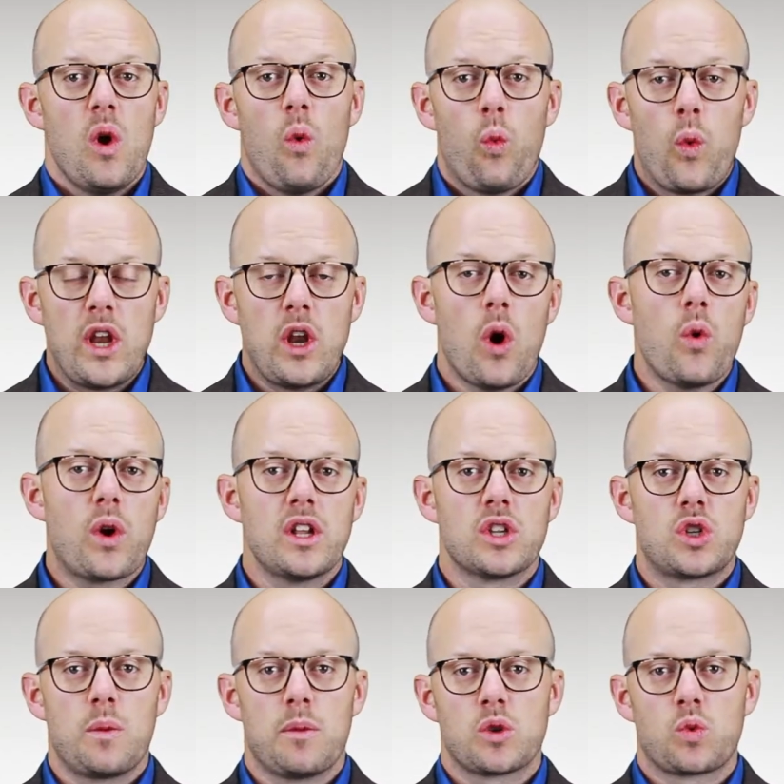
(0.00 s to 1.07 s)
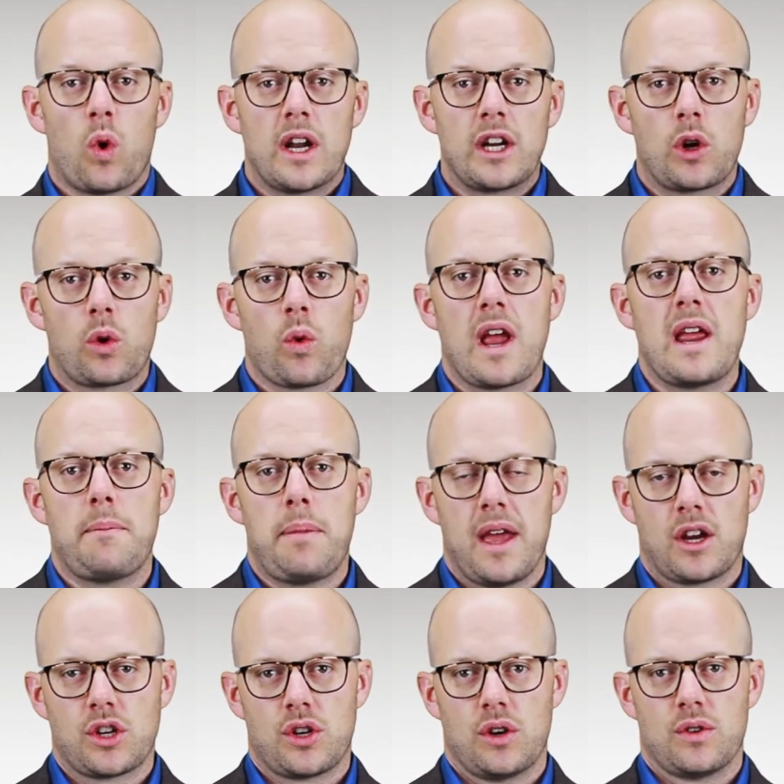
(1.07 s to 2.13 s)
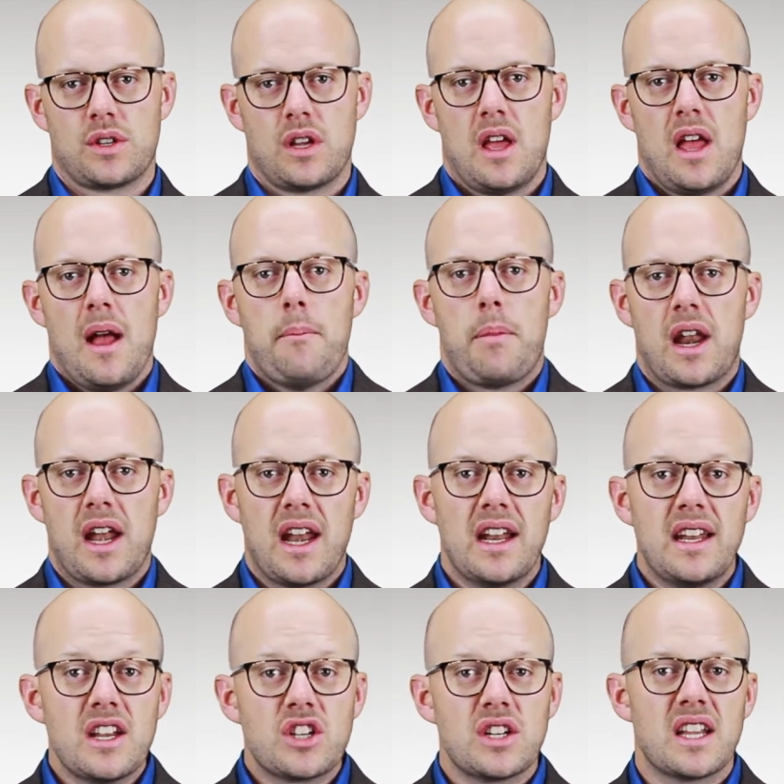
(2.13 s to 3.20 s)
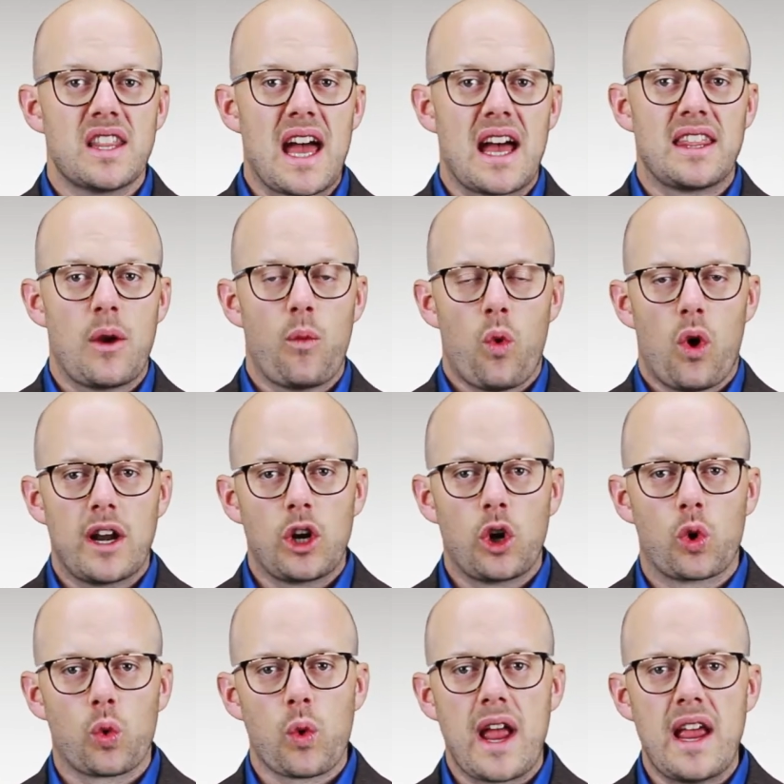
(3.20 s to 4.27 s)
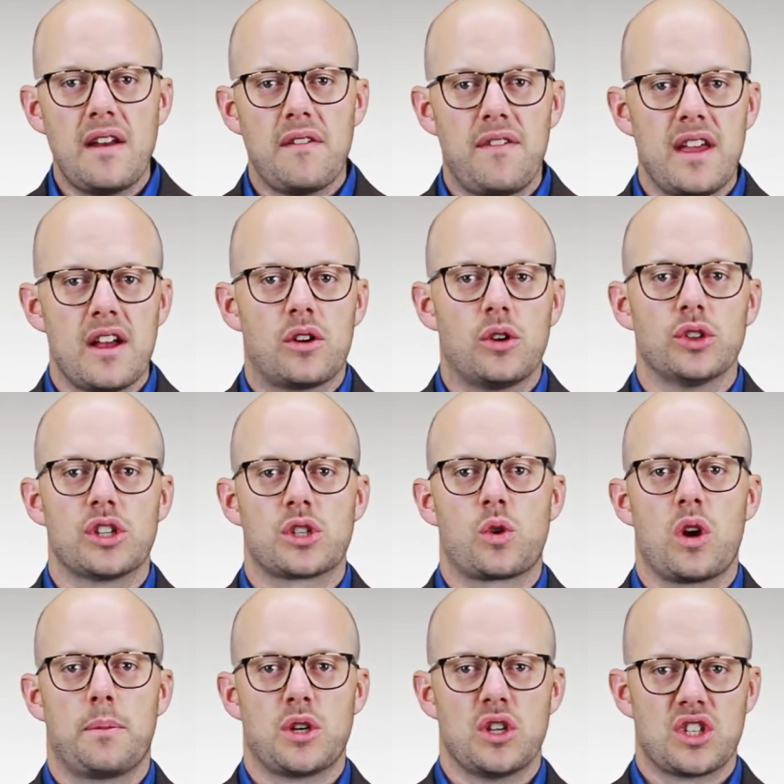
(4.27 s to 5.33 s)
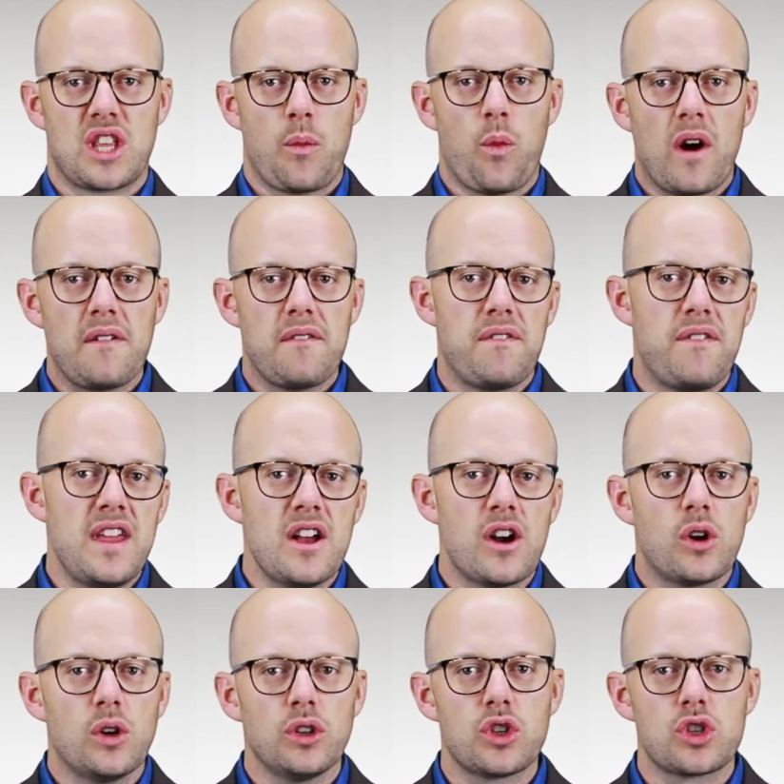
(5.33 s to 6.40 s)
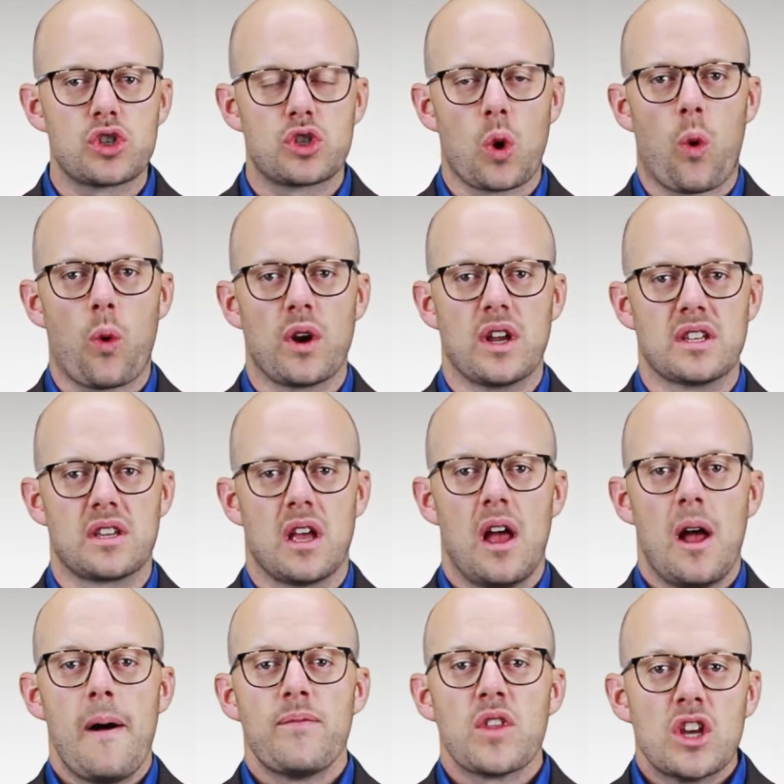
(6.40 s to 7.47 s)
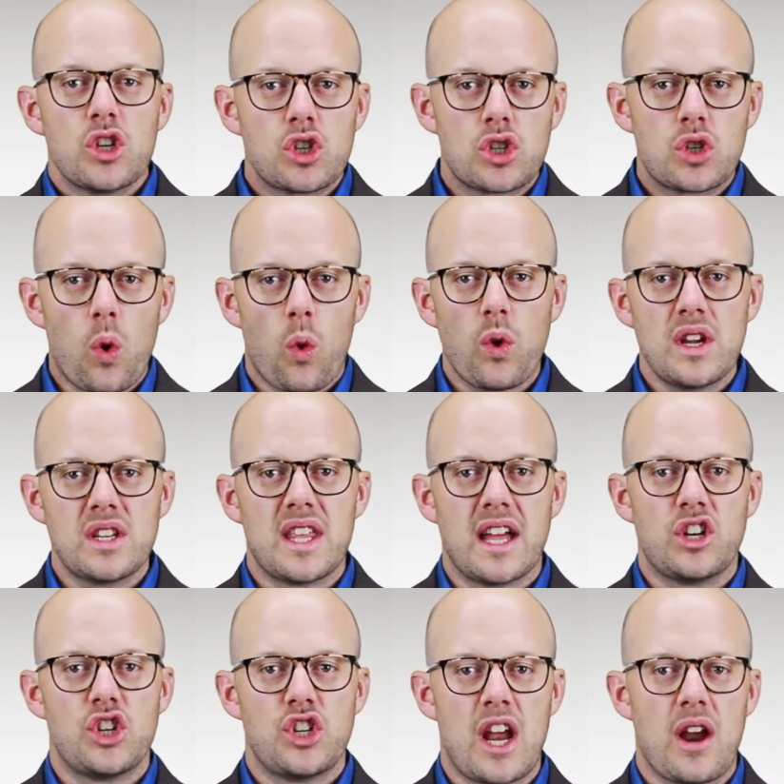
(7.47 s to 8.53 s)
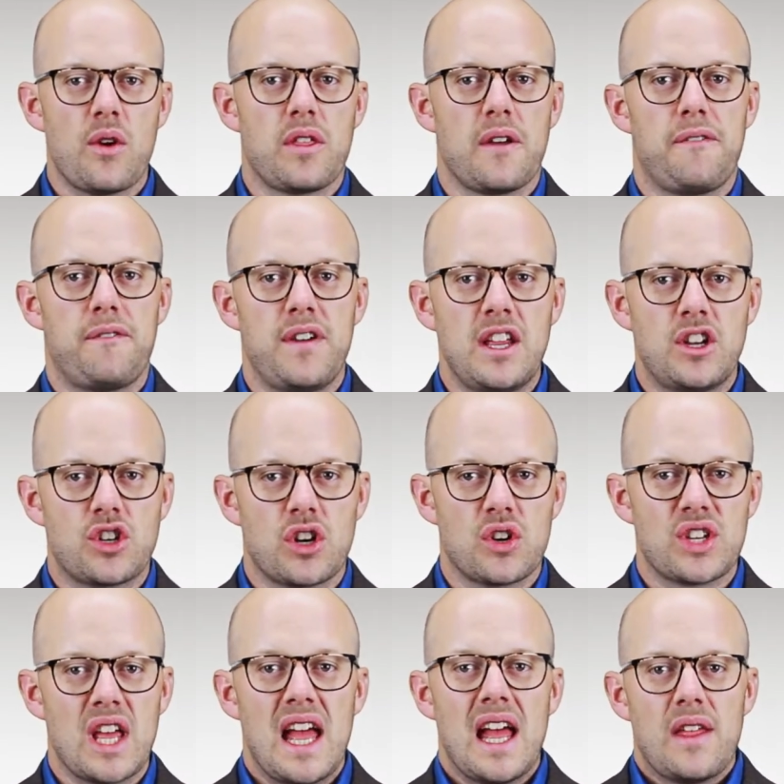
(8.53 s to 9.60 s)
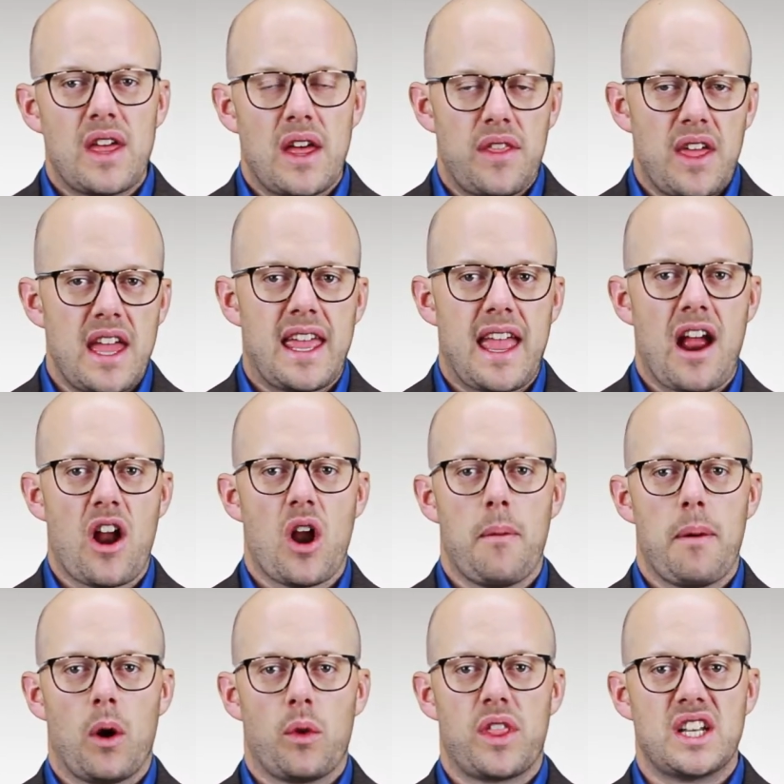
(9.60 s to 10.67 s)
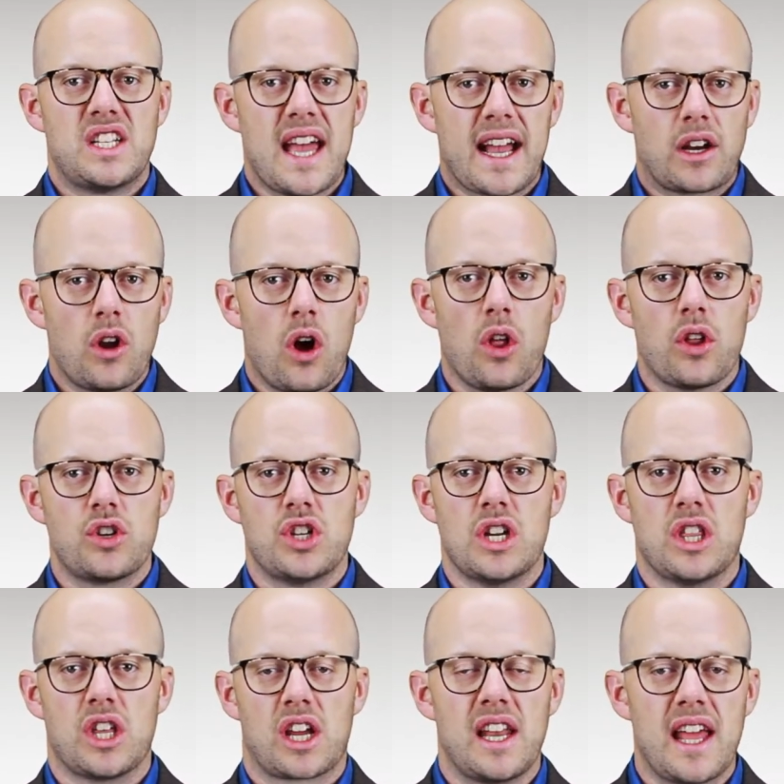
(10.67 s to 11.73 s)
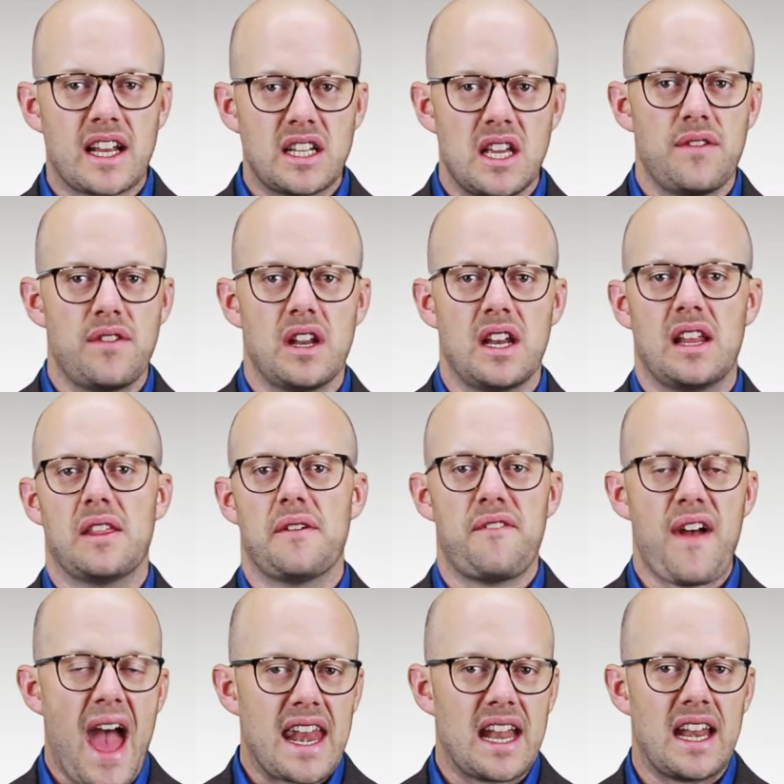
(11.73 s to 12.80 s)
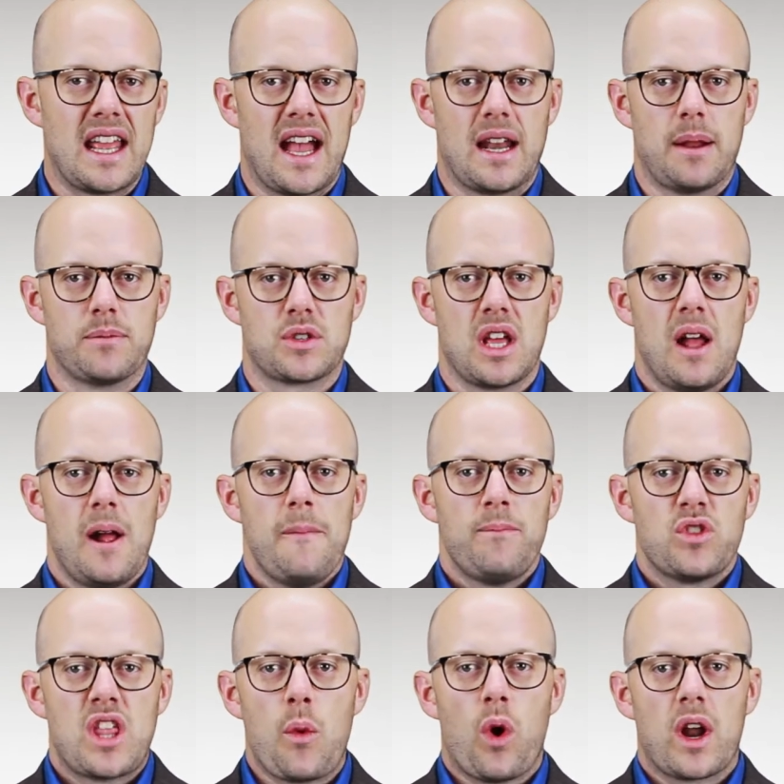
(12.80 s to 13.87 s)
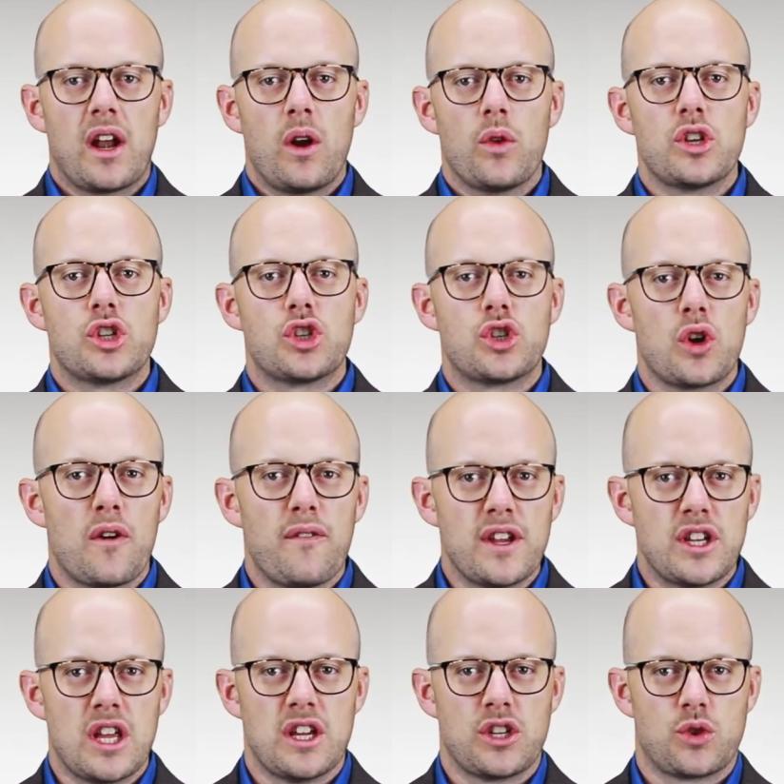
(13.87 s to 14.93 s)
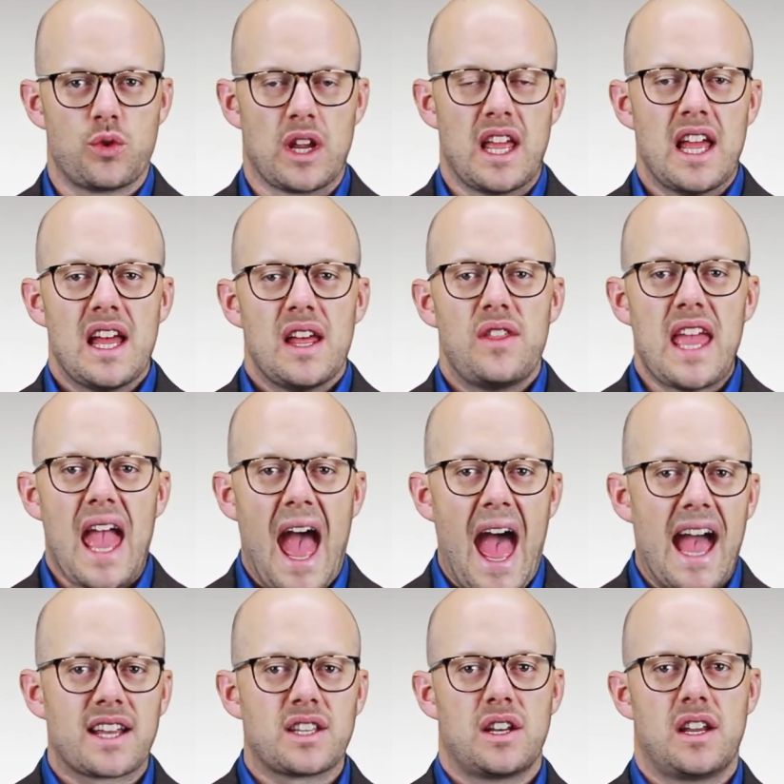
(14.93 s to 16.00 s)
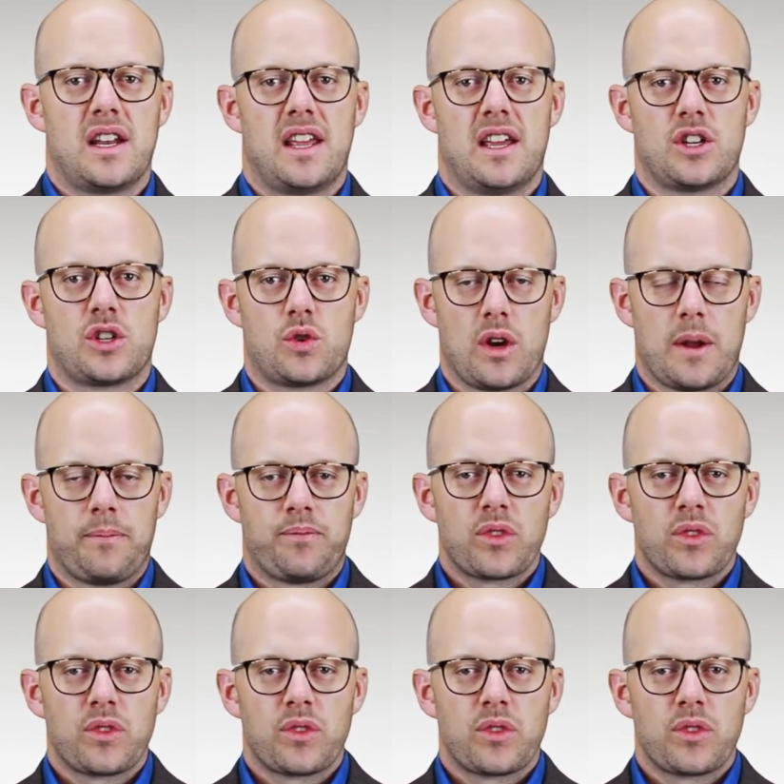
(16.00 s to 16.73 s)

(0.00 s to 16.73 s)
We know consumers want great pictures, but in addition to that, they want great vehicle descriptions. They want vehicle stories. Stories that share the features that they care about, the technology, the connectivity, the vanity items. They want to know the service history, the accident history.